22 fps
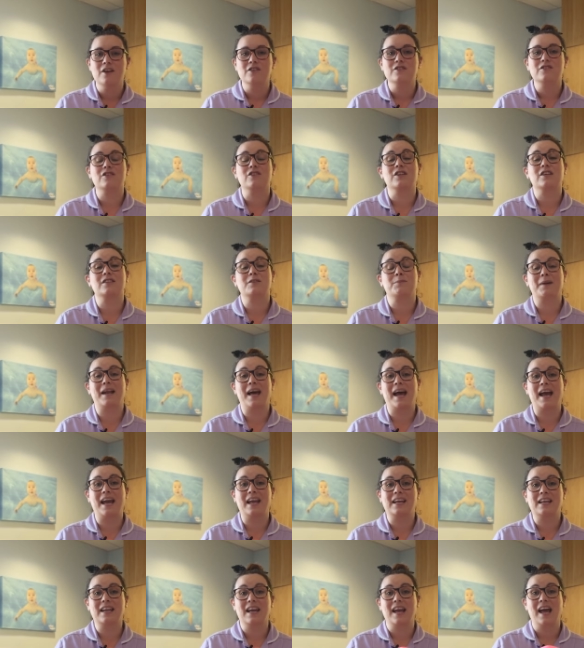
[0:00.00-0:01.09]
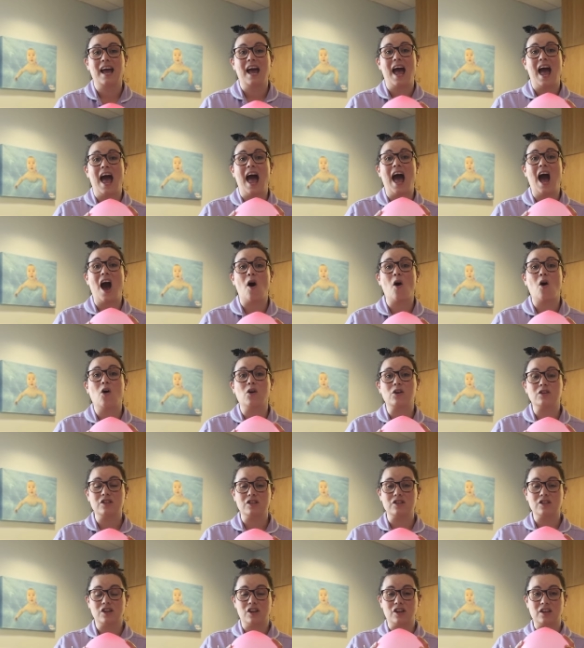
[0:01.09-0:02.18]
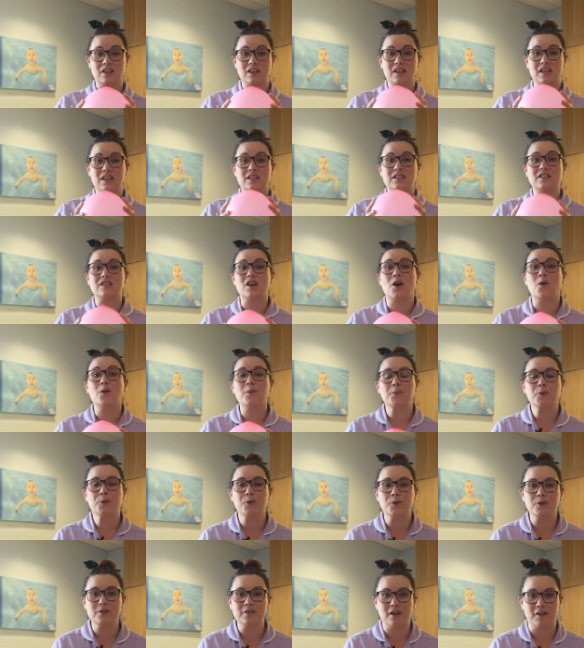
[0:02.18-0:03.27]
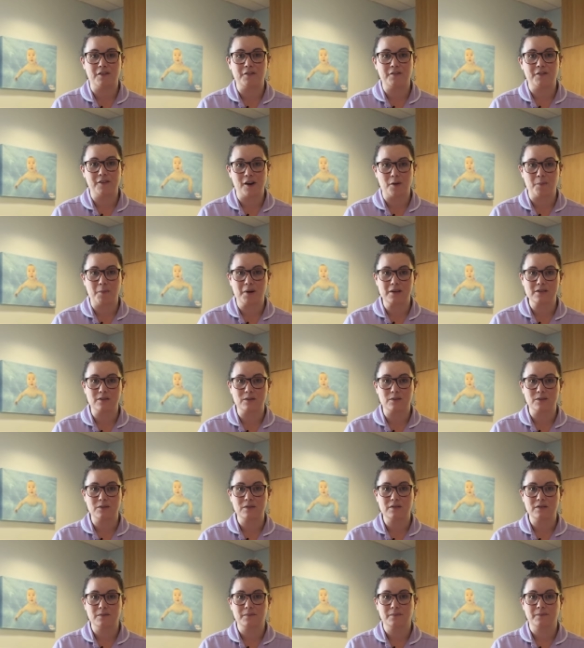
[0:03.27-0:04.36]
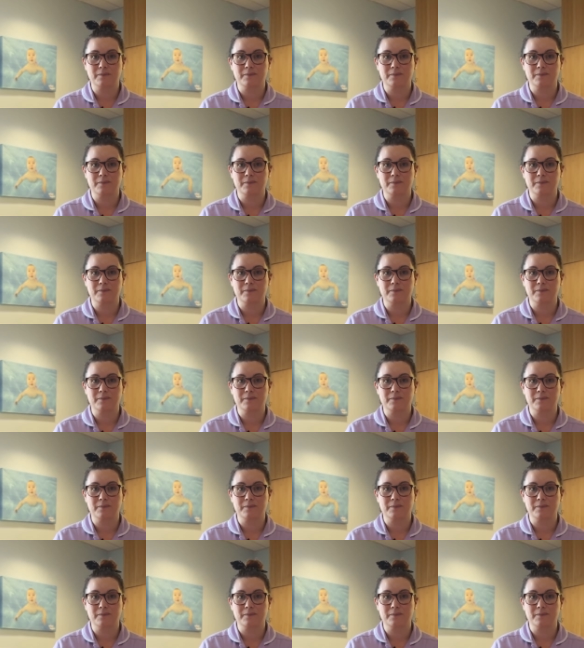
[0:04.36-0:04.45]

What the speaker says: to explain how oxygen is so important for our muscles.